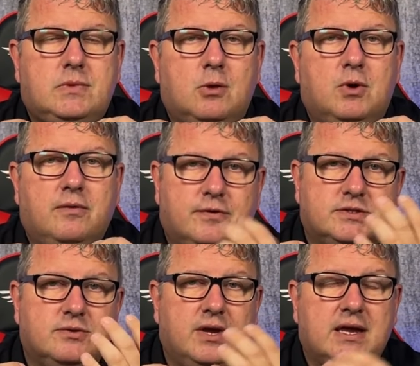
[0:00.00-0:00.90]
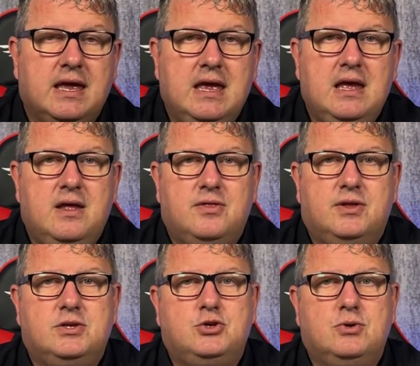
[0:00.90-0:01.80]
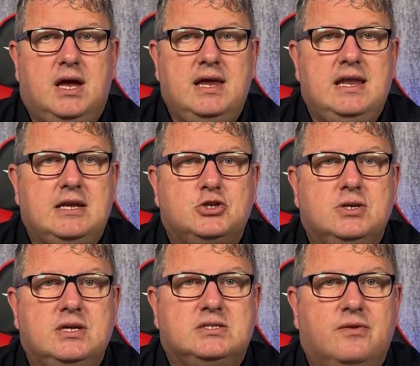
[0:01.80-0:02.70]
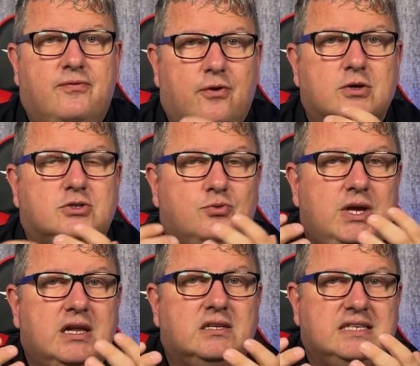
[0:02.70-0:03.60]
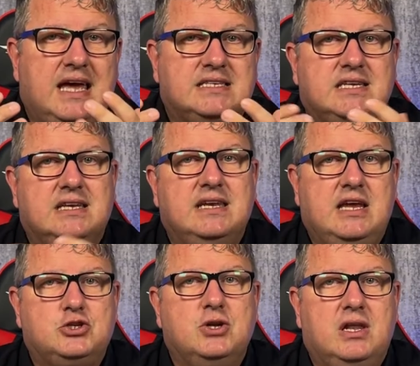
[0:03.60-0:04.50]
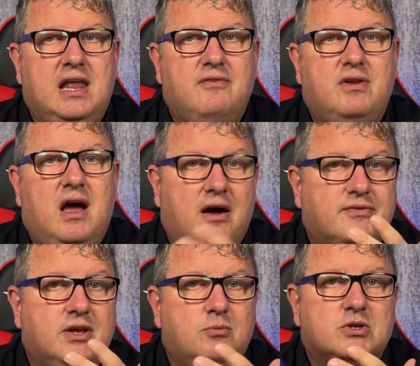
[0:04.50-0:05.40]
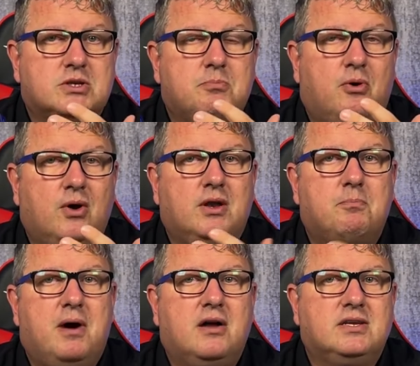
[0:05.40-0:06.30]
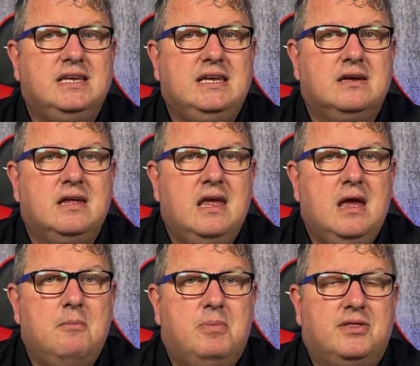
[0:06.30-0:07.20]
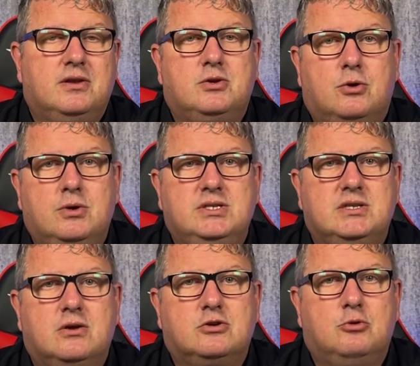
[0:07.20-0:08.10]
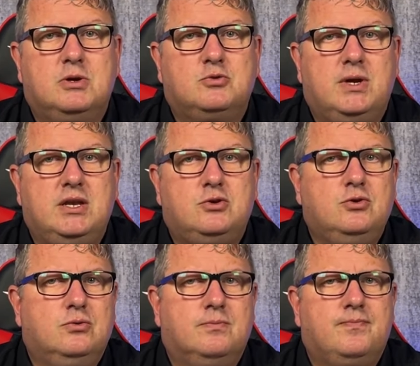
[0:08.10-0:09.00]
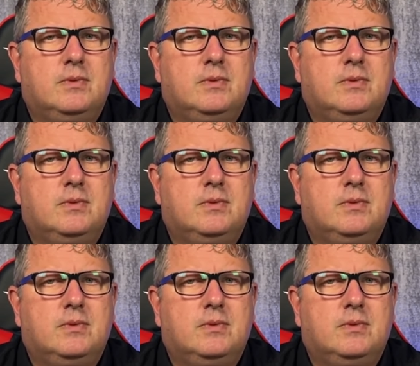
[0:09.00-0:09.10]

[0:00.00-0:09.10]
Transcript: Well, for Sunak, the July election is the first real test at national level after he was appointed party leader by the Tories in October 22.